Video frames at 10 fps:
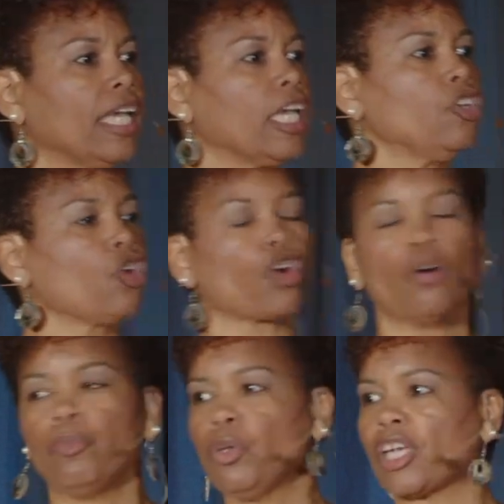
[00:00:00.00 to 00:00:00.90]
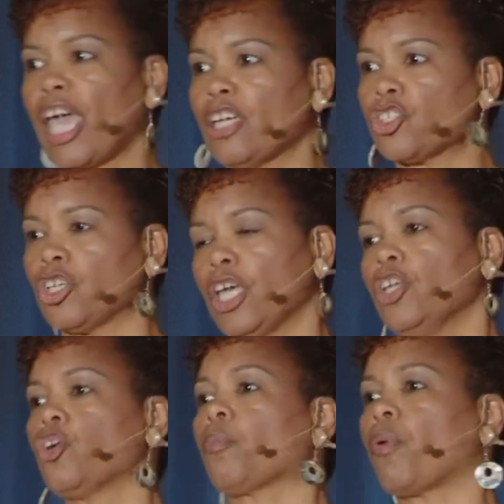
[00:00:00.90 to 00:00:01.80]
in your communication,
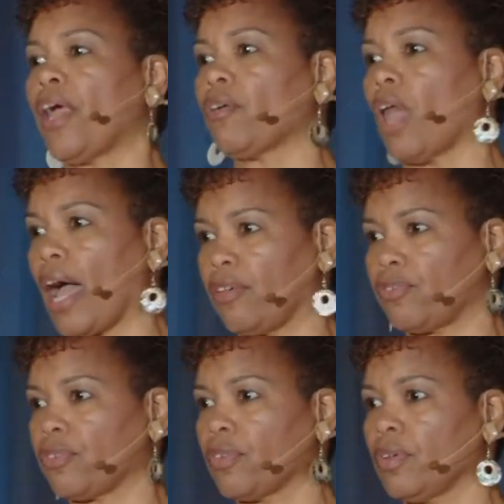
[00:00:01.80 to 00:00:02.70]
in your prayer life,